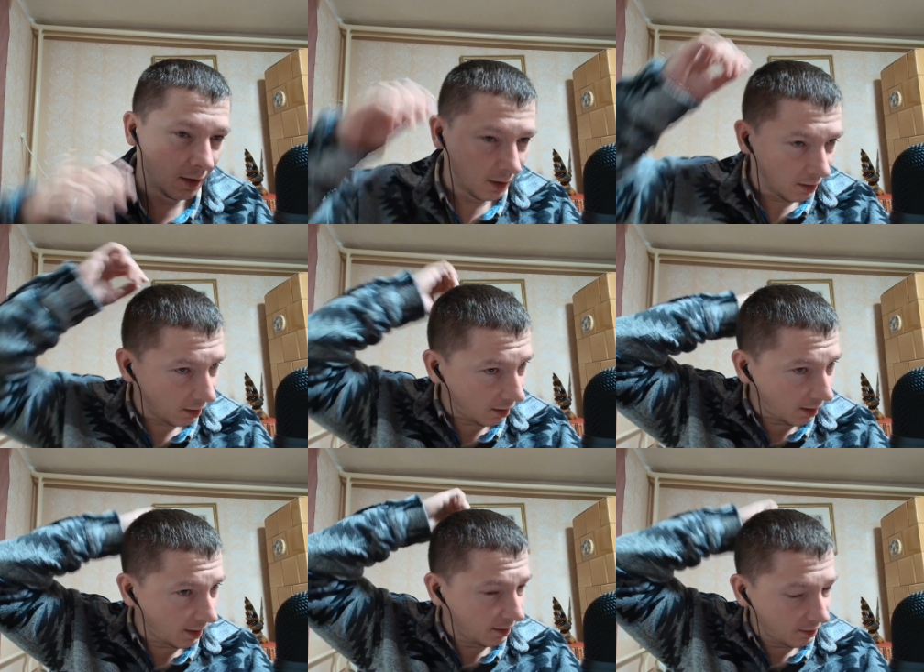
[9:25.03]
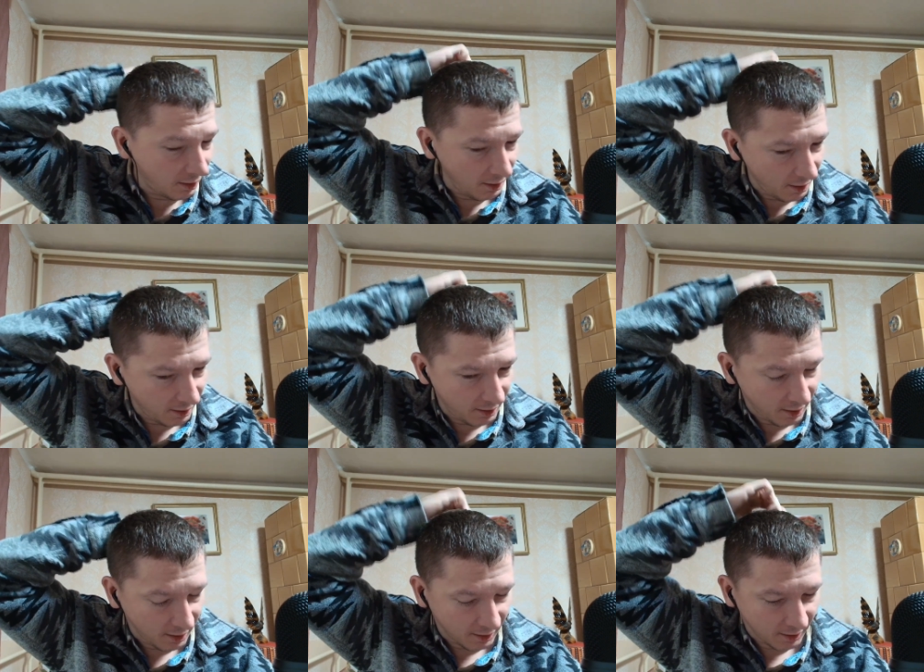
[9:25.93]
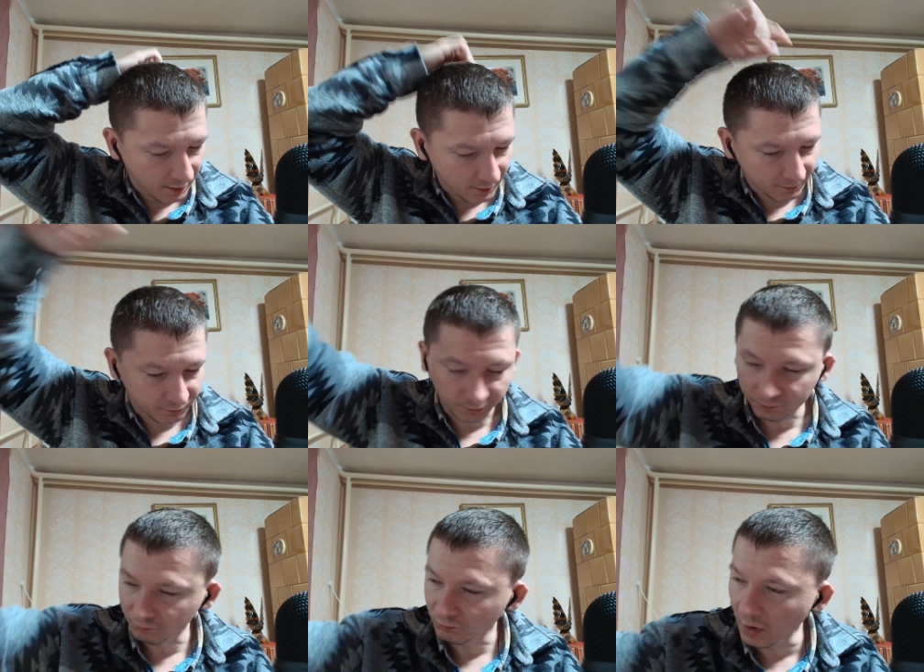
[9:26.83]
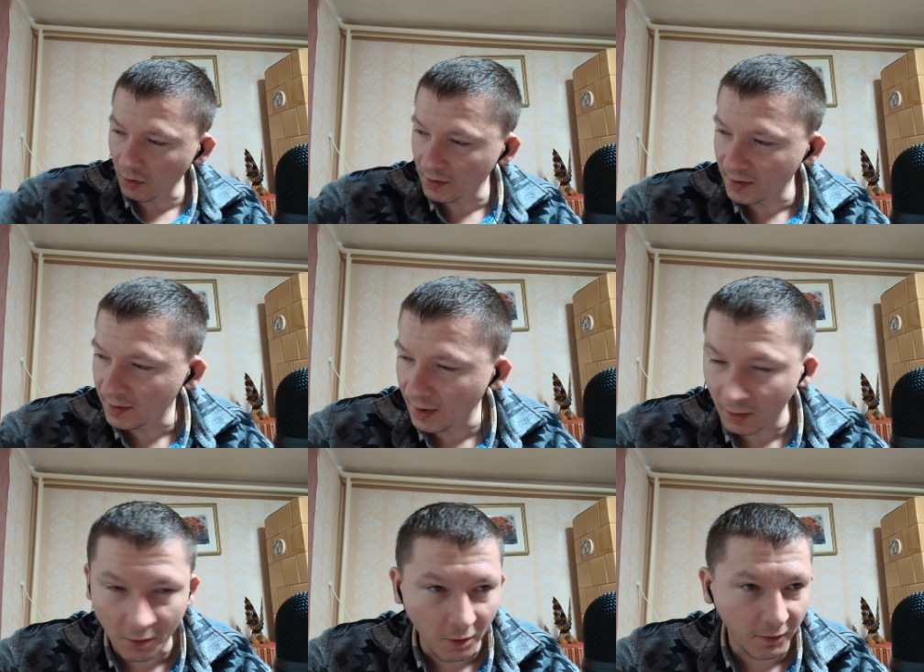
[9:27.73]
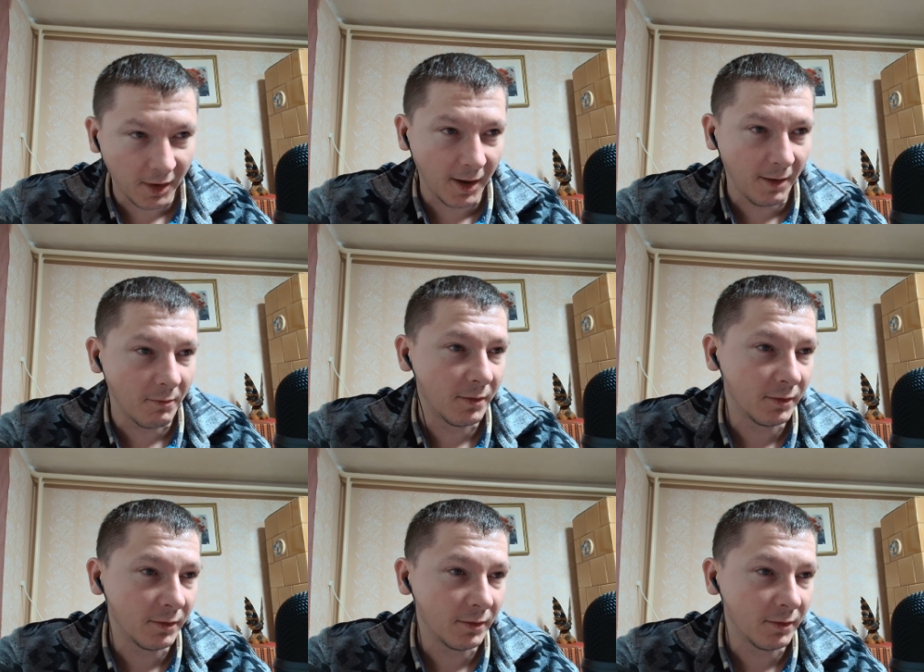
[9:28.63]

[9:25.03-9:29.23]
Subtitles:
It costs a lot of time.